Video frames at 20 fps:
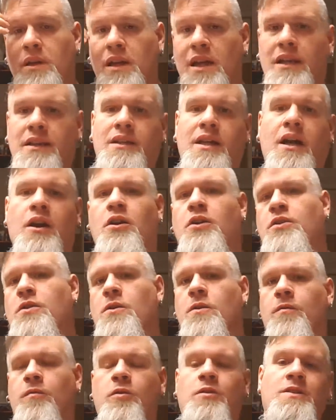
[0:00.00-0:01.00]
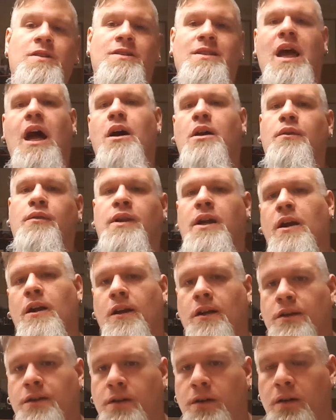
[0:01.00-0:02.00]
in-character versus
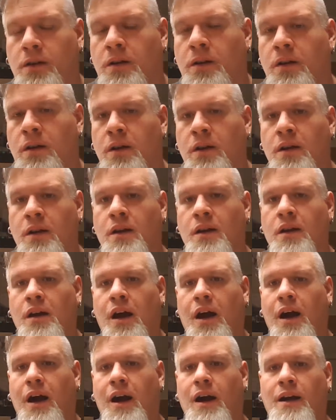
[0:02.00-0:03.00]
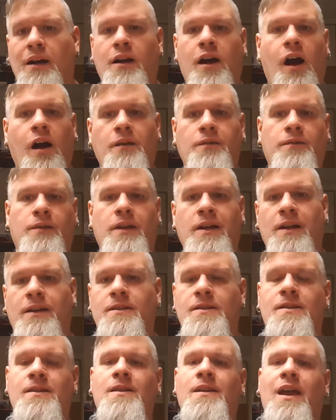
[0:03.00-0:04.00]
out-of-character
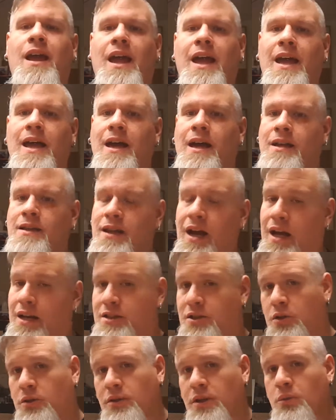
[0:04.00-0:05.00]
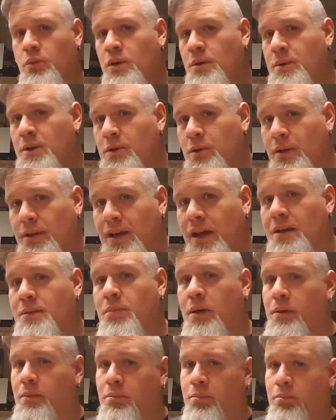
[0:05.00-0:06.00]
conflict, and I certainly will be doing that.
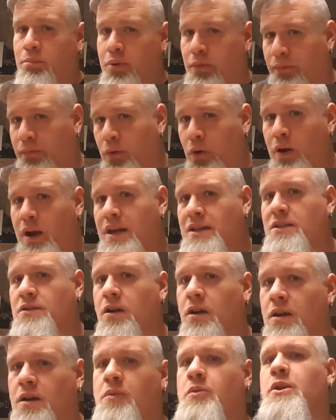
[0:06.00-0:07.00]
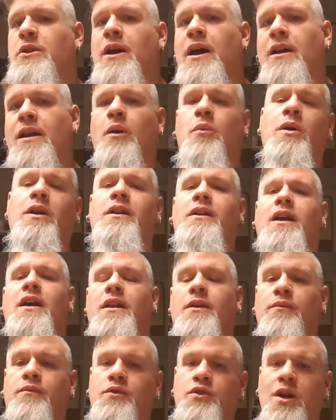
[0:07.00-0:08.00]
But before I start with that, I wanted to kind
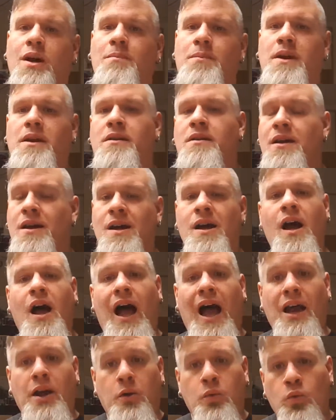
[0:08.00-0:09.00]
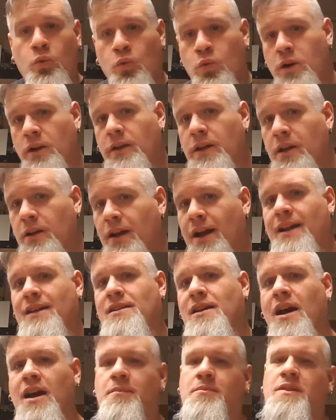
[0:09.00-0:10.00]
of jump in. I had a really great
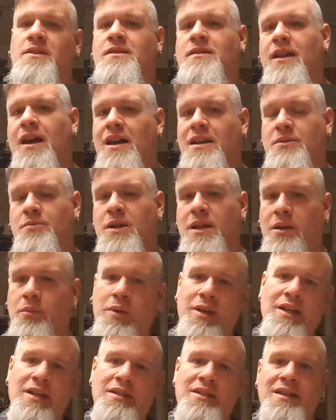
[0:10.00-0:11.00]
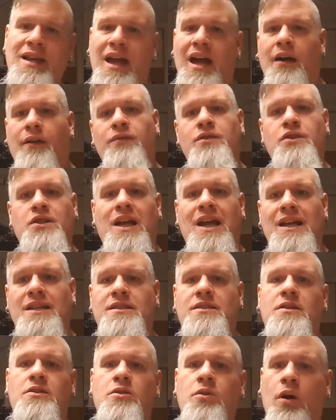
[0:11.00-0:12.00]
time this last weekend. We didn't have a chance
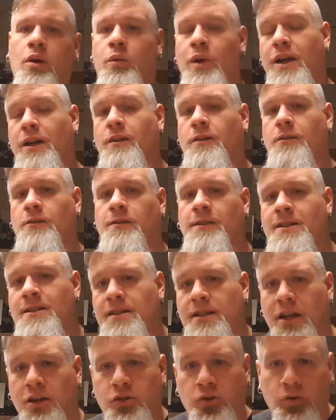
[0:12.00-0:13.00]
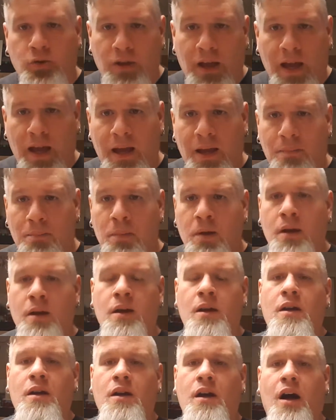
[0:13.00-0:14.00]
to do our regularly scheduled game,
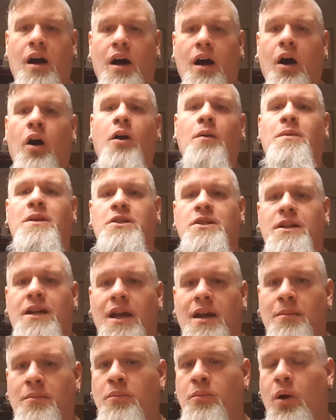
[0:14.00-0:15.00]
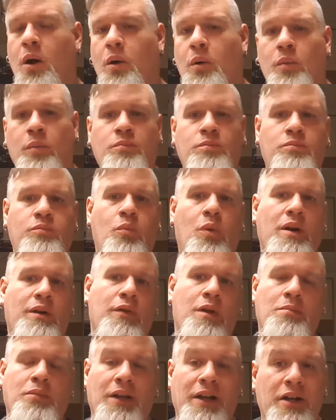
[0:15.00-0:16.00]
RPG game, while one of
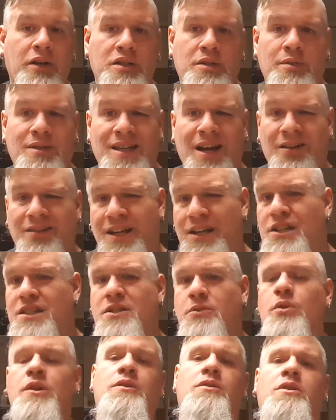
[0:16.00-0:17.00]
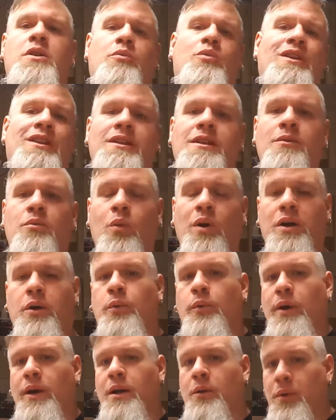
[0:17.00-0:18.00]
our players was out, and I just really didn't want to
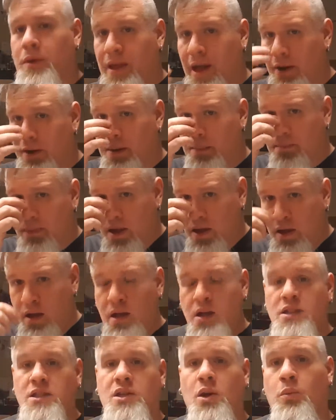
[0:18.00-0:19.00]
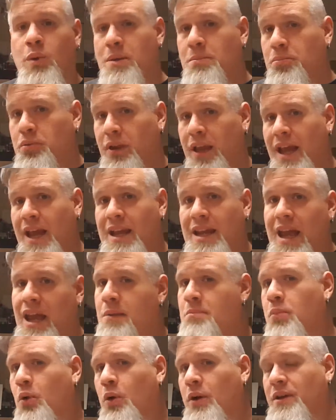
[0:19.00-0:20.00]
run it without him. So we played a
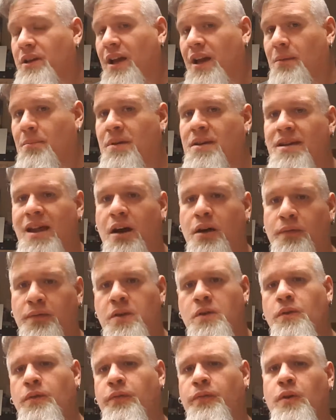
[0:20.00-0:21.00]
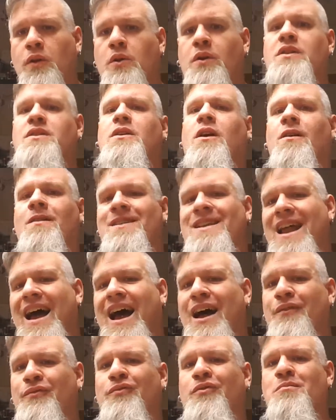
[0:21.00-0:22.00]
board game. Now, if you folks are
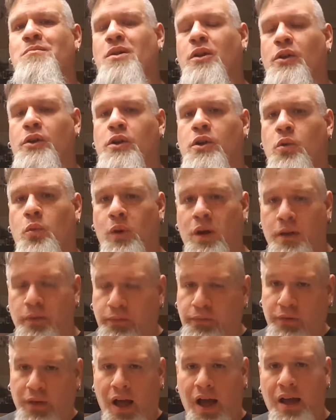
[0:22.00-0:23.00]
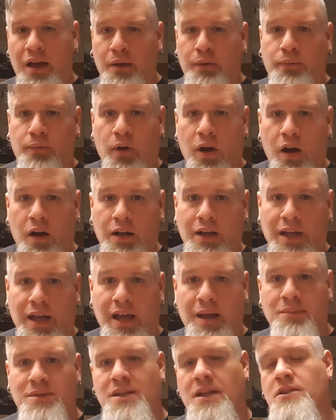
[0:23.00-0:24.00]
not familiar with Flying Frog
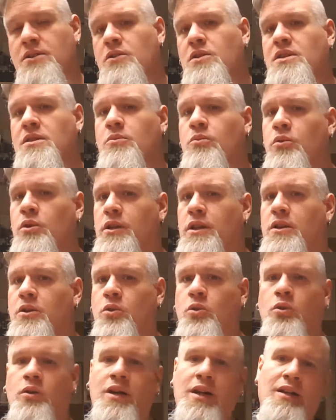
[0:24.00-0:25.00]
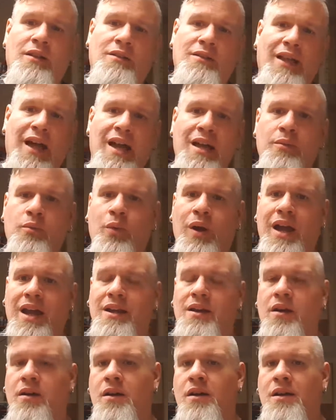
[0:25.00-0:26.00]
games, they do some really cool kind of
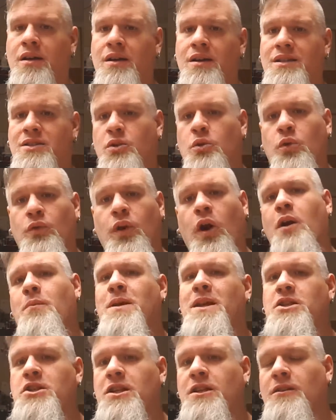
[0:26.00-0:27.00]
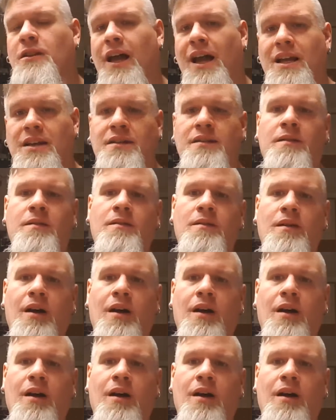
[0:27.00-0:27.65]
lightweight, sort of RPG light